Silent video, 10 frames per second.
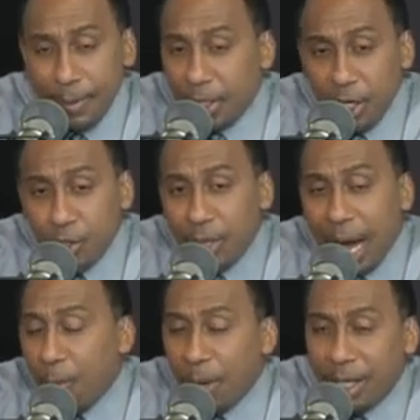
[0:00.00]
Because you
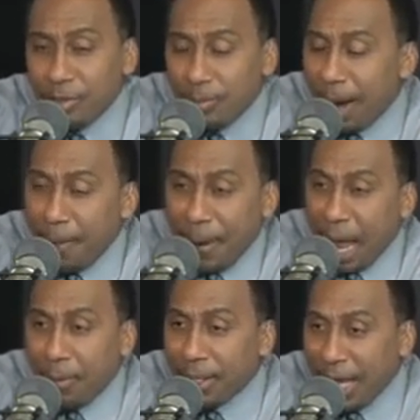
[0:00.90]
got
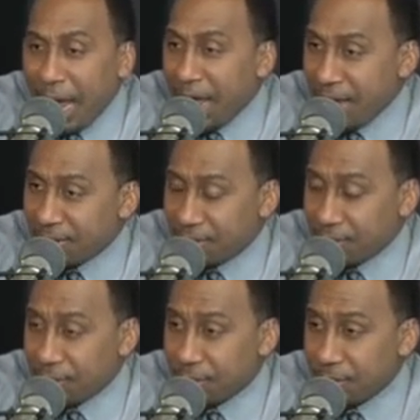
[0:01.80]
100-mile-per-hour
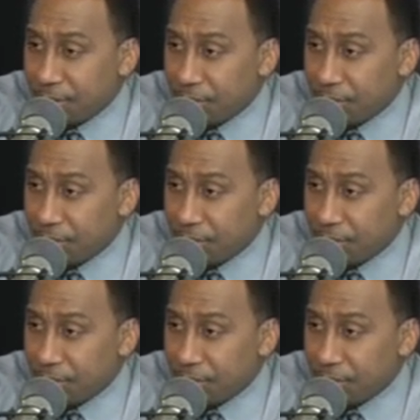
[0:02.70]
gas.